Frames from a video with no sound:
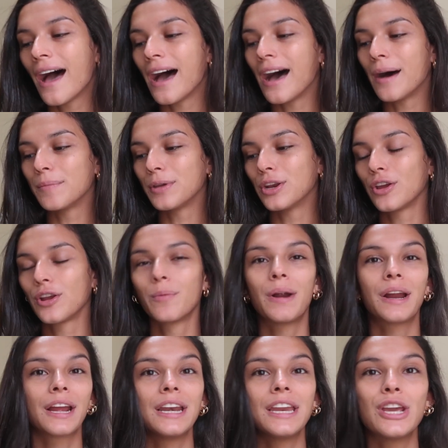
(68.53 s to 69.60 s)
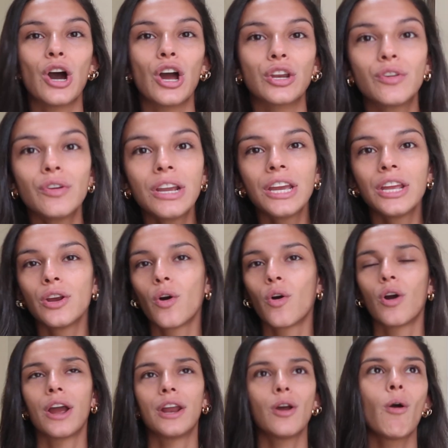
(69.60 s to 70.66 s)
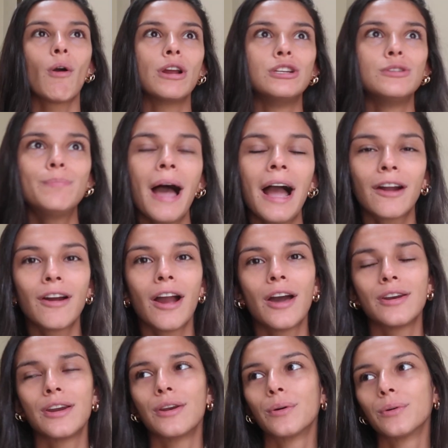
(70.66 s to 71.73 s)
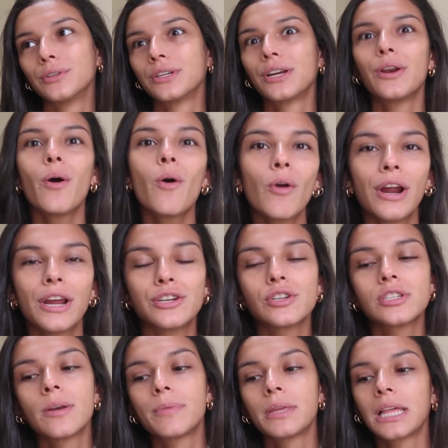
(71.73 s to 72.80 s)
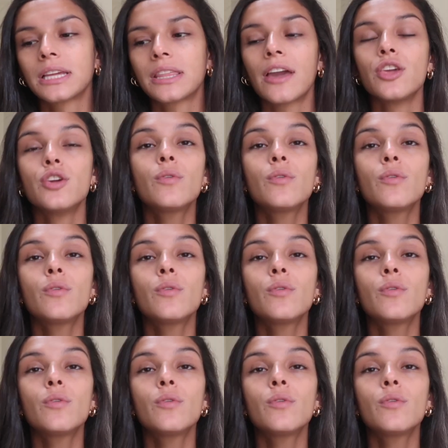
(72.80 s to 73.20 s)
know, you're wearing a neon green or an orange background and you're holding an orange or something like that,